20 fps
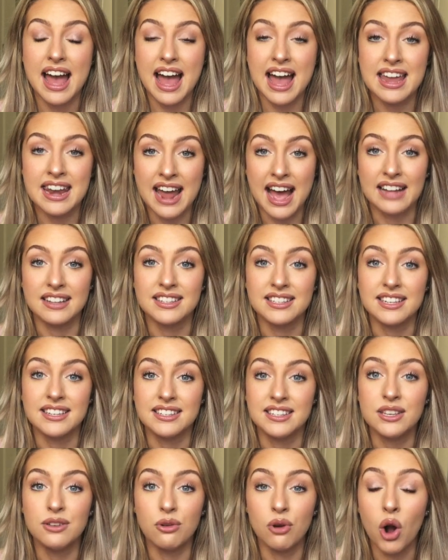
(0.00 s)

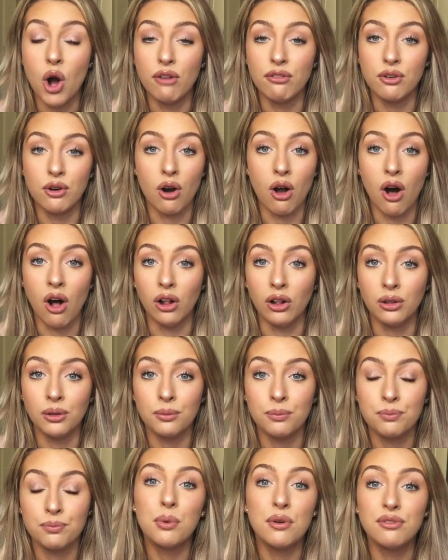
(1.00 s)
enhances your overall
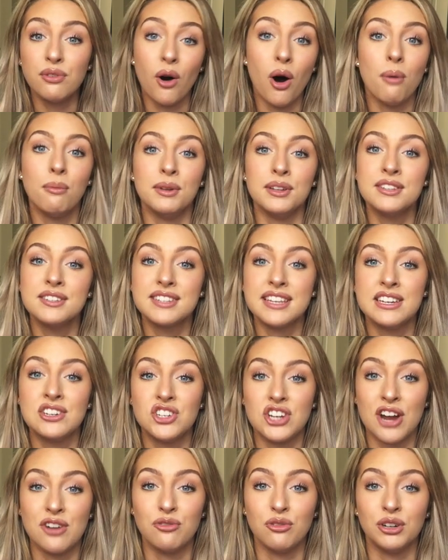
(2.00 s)
performance in
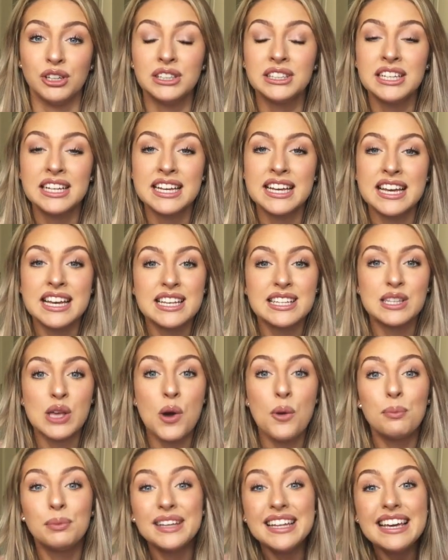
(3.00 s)
general.
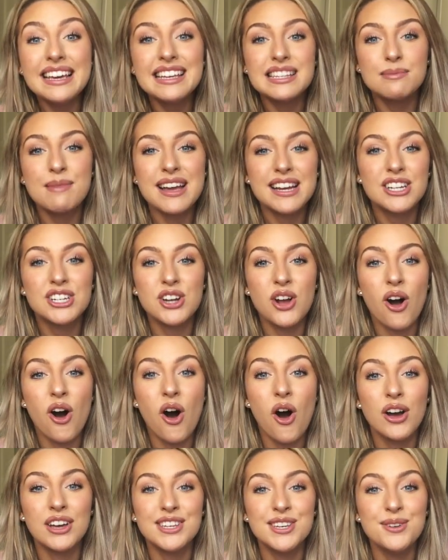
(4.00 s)
So please make
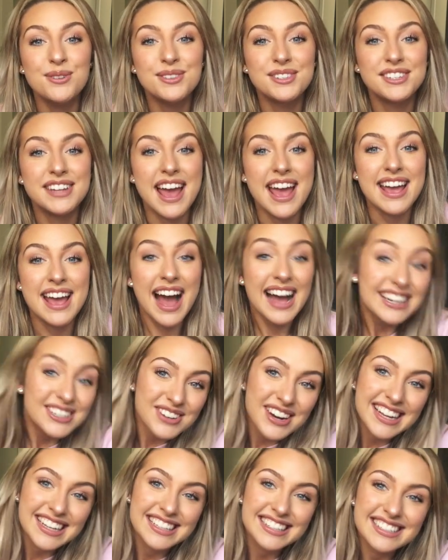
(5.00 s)
sure you stay
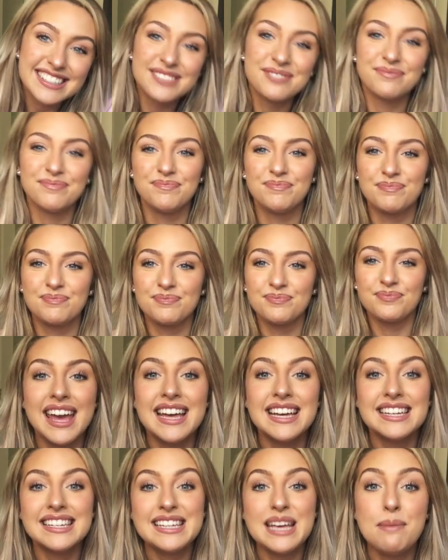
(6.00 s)
hydrated.
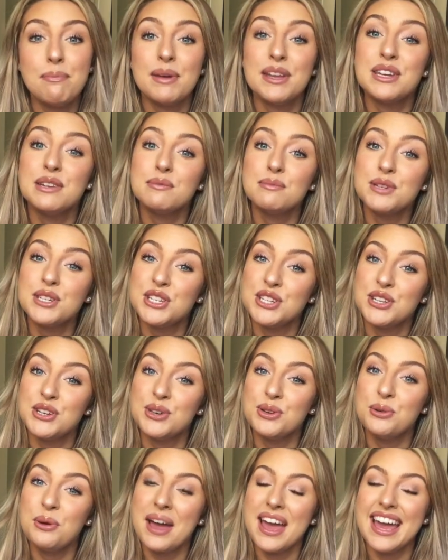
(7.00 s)
Tip number
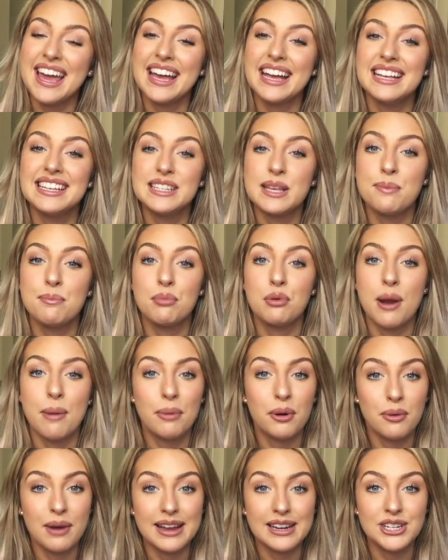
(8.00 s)
2 is
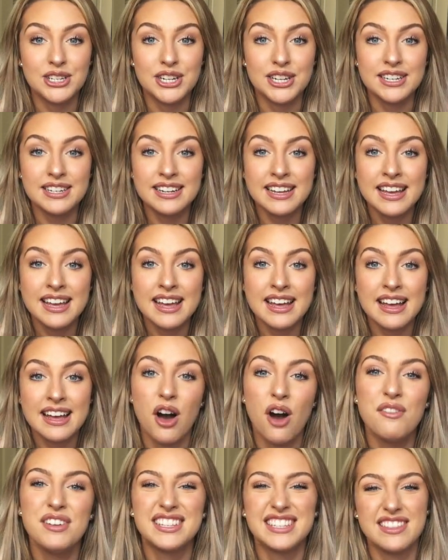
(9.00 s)
preparation.
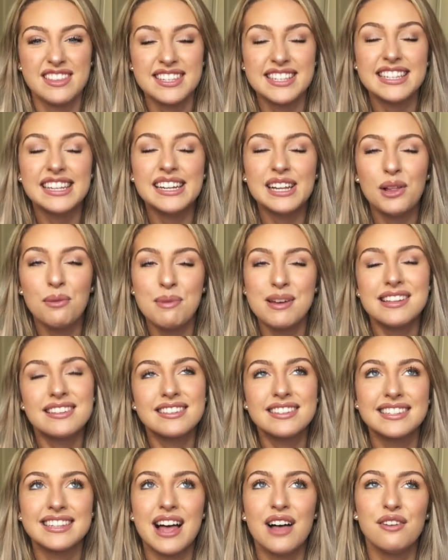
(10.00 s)
Obviously this is a little bit
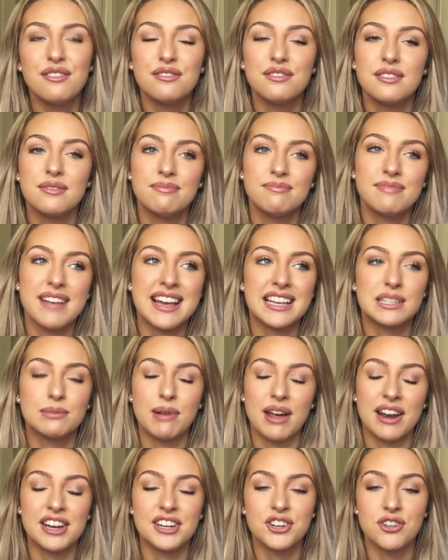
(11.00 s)

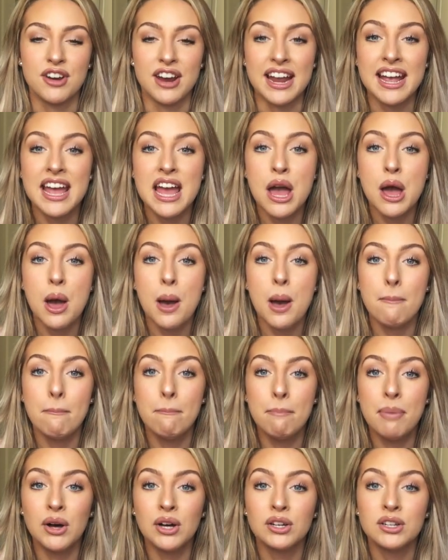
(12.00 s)
self-explanatory,
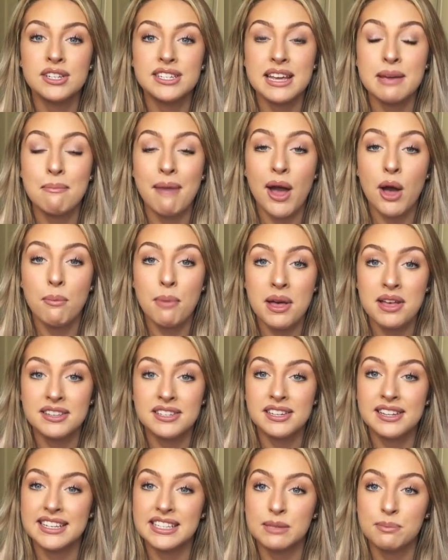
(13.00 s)
but in my own
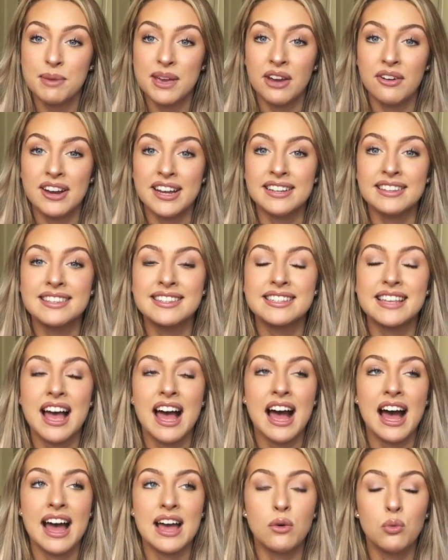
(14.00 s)
personal experience,
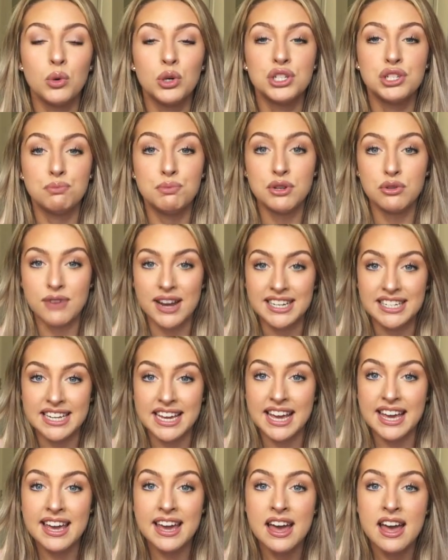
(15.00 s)
I would be
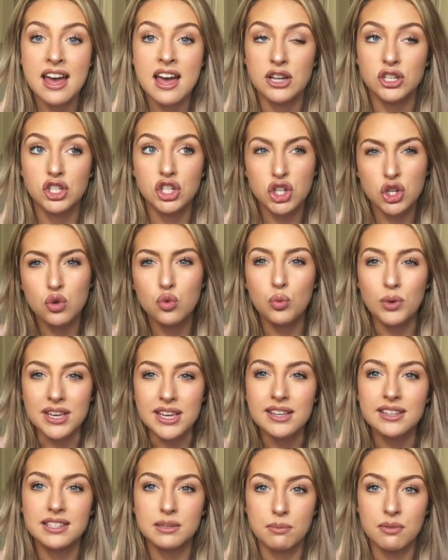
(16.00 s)
ready 2
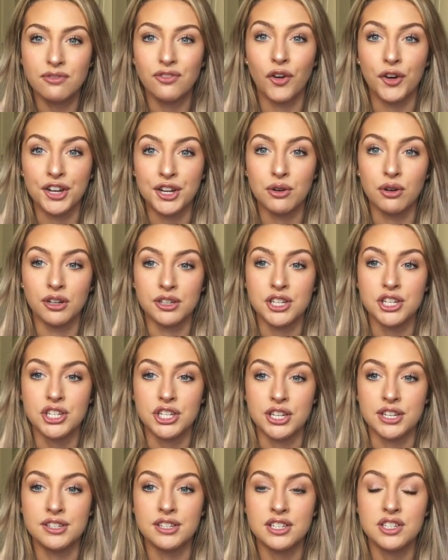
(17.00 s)
weeks before your
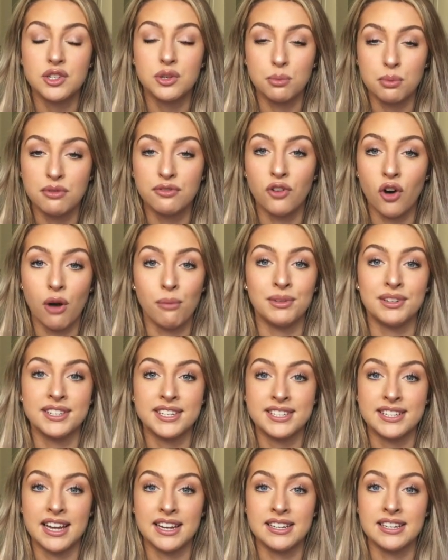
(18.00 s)
audition to perform on
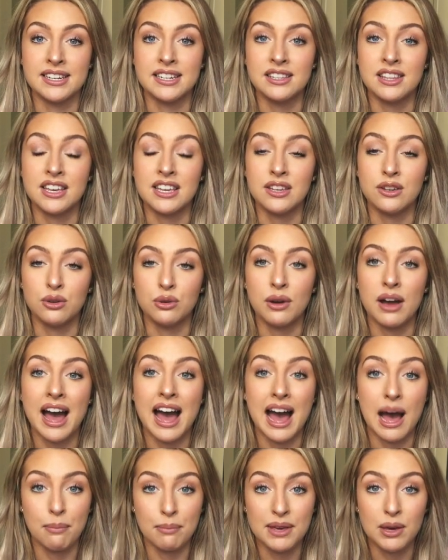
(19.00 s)
standard that you're
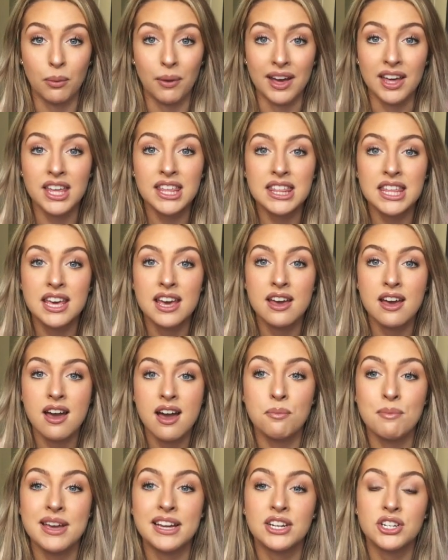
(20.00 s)
happy with.
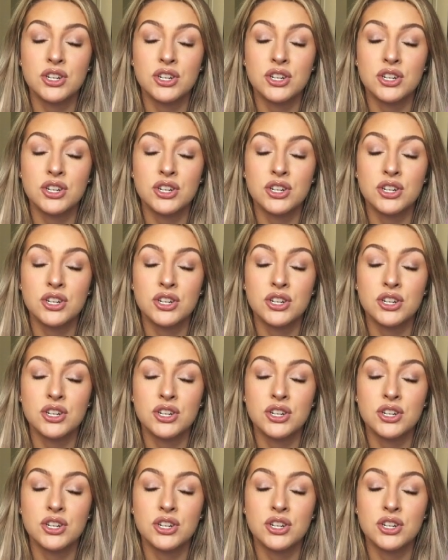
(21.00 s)
Make